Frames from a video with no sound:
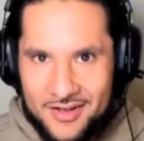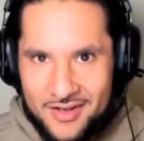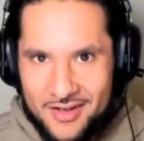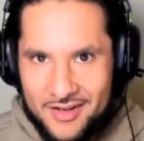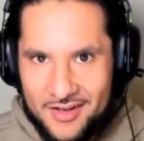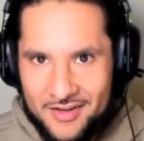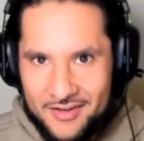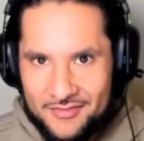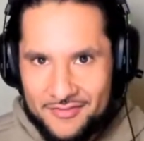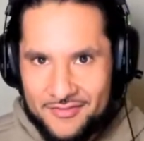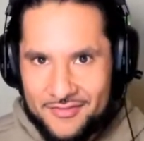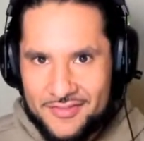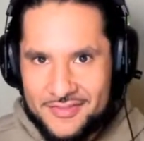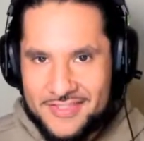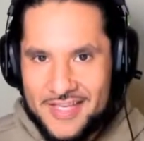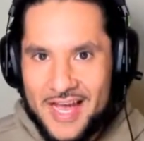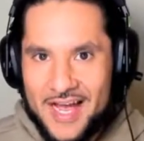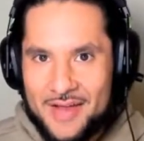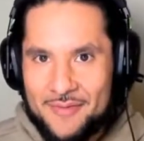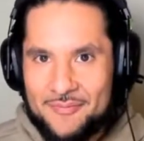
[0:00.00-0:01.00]
of
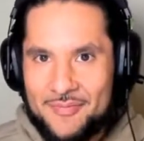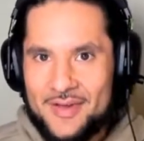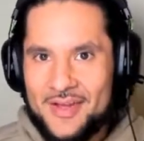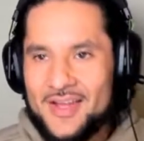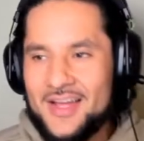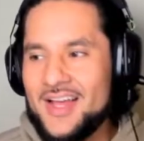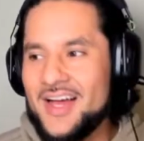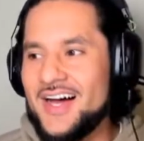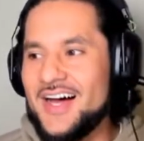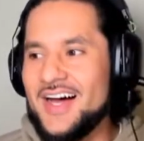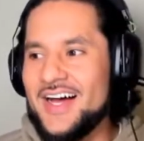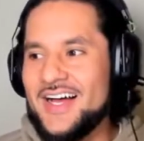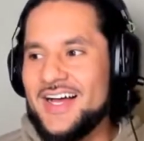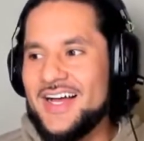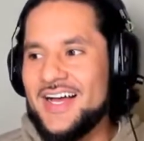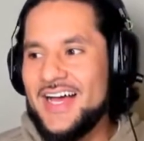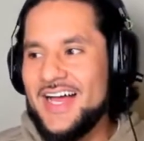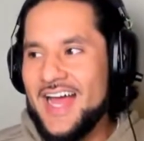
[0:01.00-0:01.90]
time. Uh,